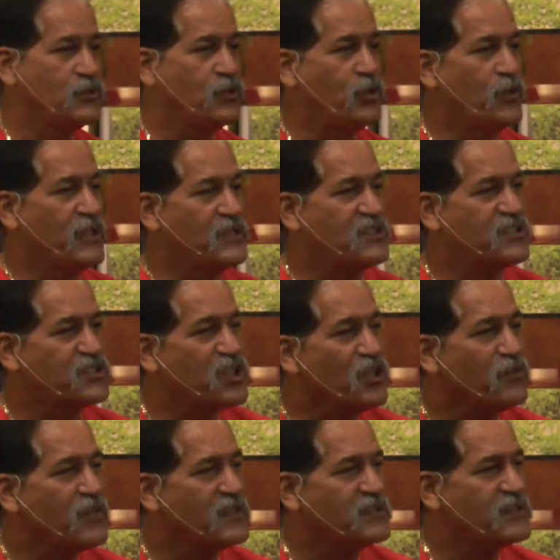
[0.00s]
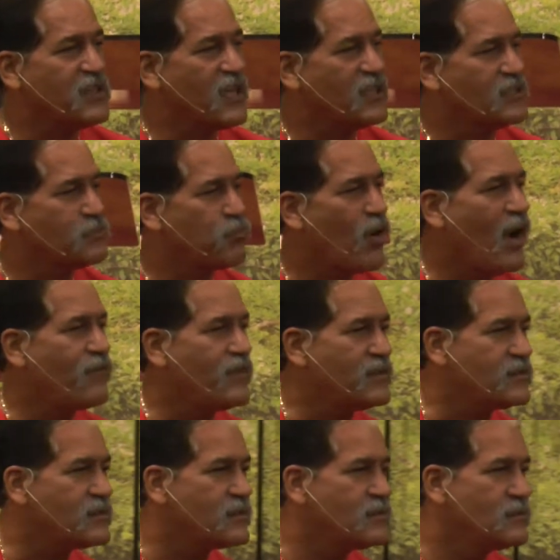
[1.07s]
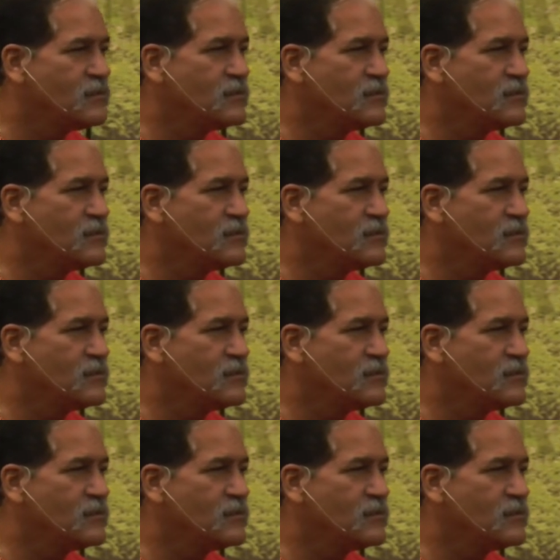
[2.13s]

to his servants and his prophets.